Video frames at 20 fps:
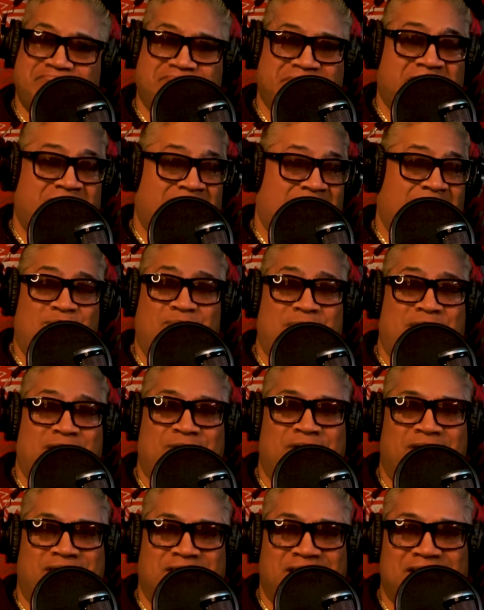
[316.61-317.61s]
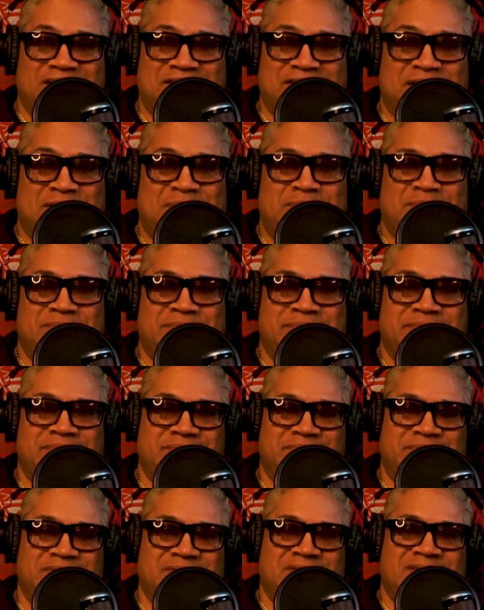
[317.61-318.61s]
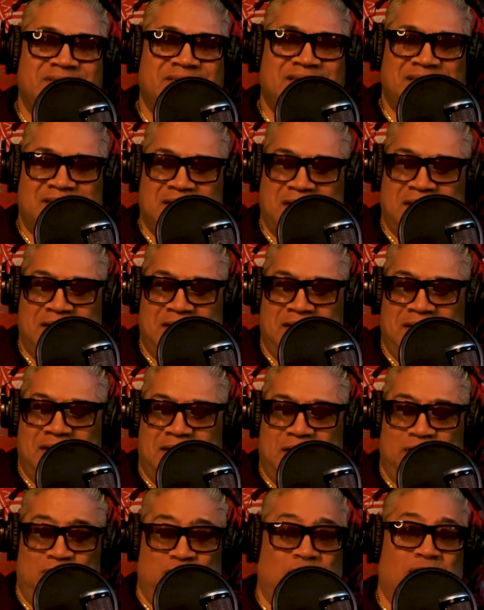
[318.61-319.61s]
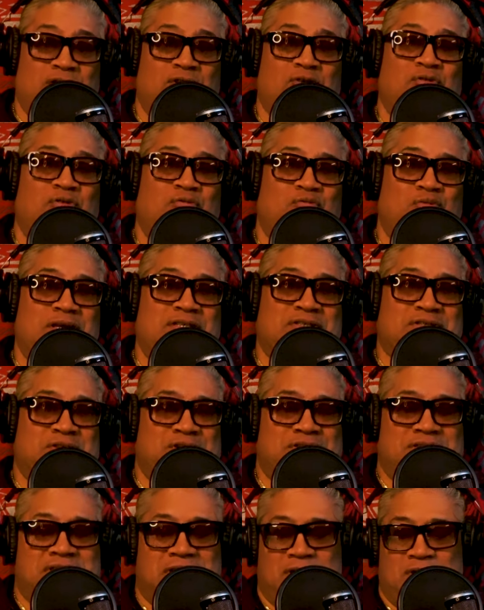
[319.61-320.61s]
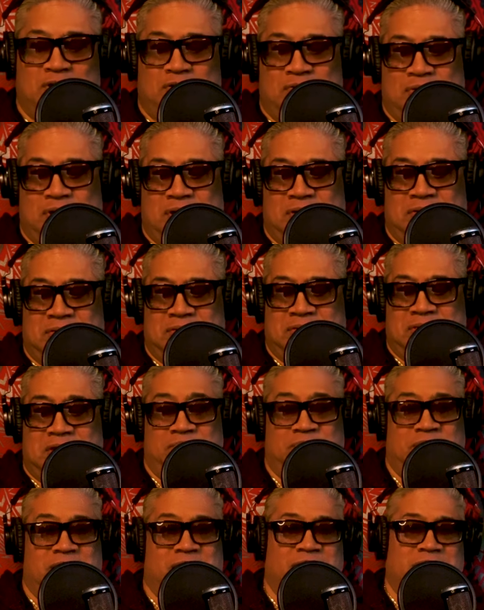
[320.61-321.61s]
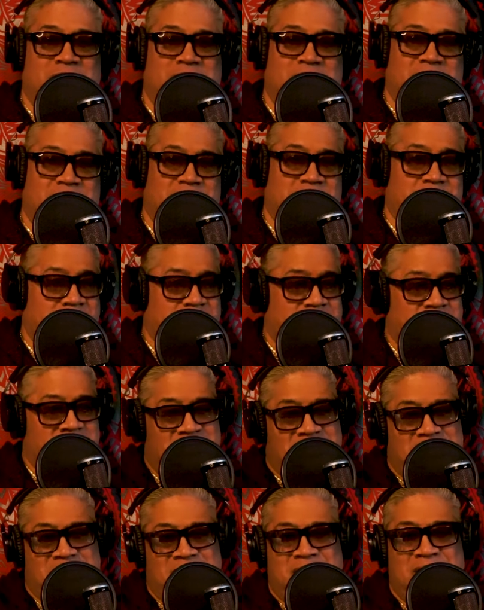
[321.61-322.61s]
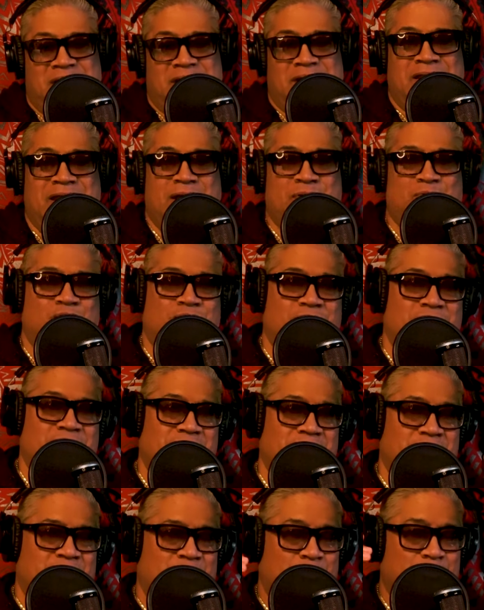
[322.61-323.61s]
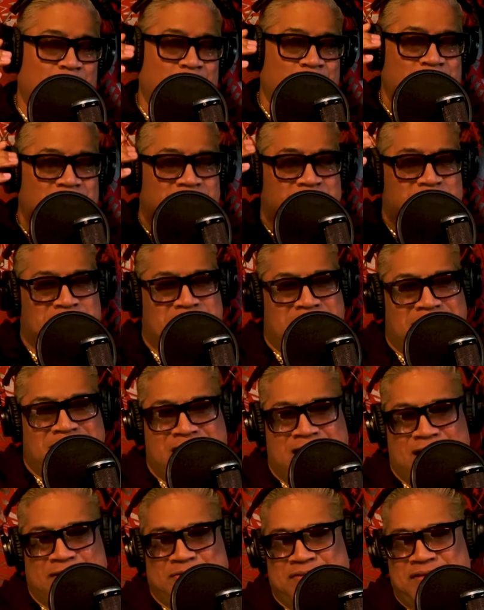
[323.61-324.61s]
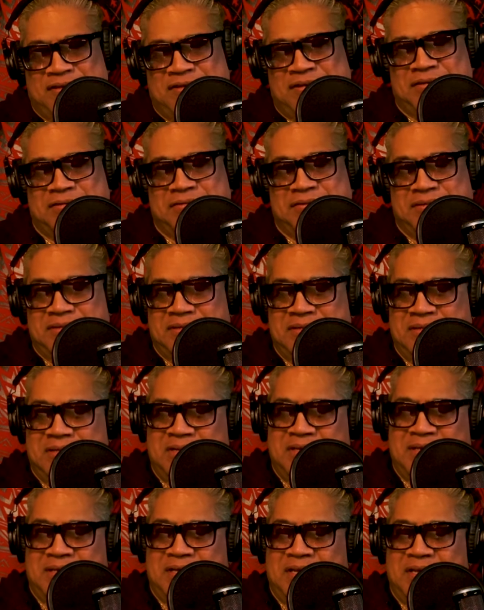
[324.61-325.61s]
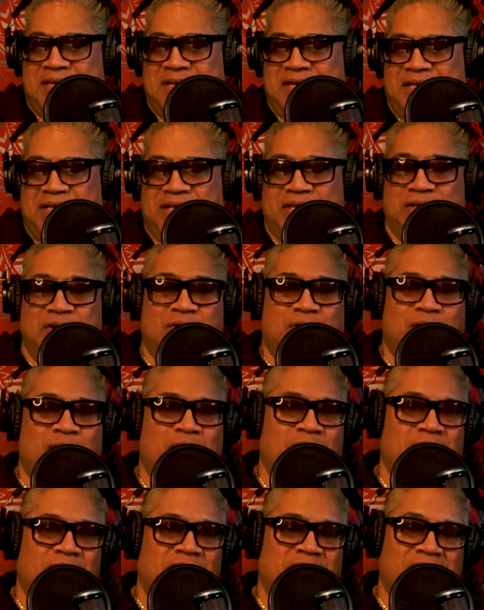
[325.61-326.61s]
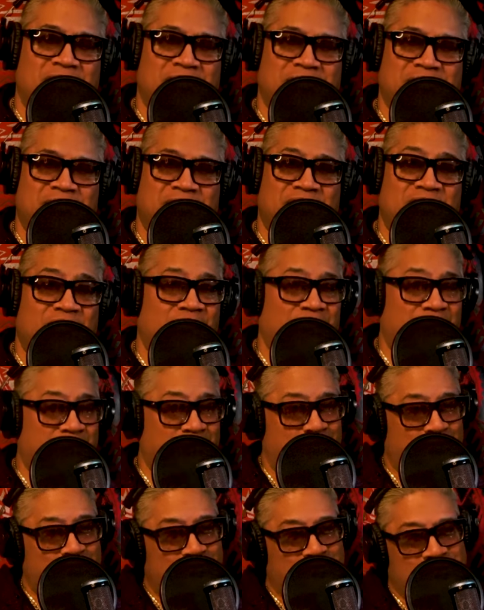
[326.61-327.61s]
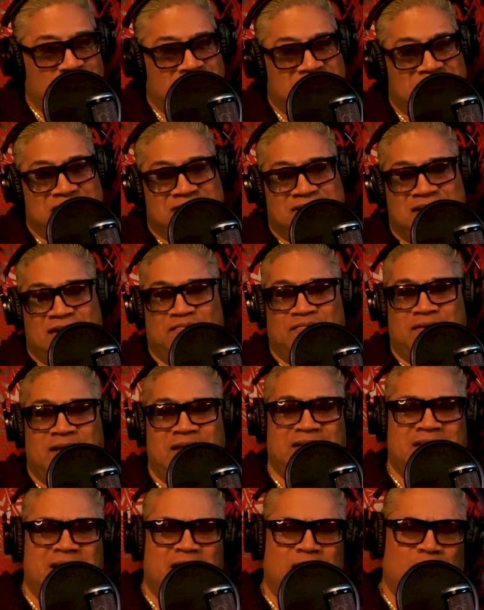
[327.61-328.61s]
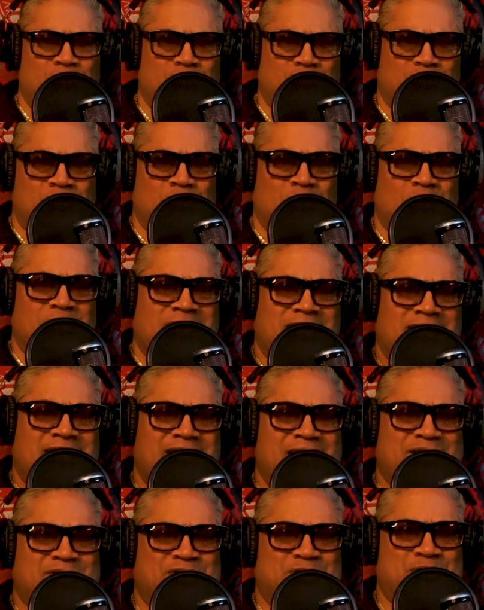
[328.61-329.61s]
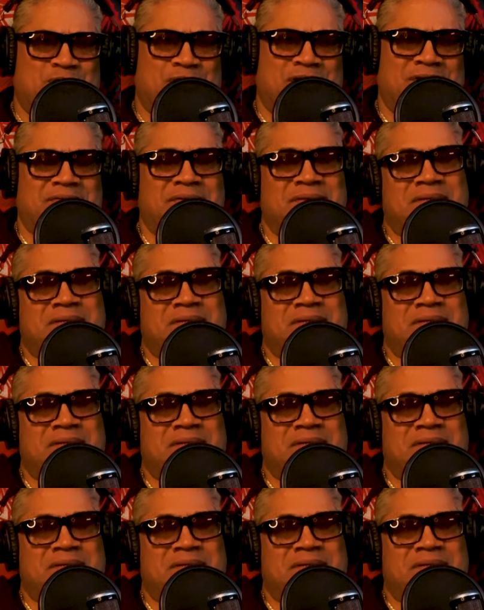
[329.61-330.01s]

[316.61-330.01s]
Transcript: Man, I'm not making this up. You can do the research and go on WWE Network, go check out their you know, all the the views and stuff like that. Go go look at that chart.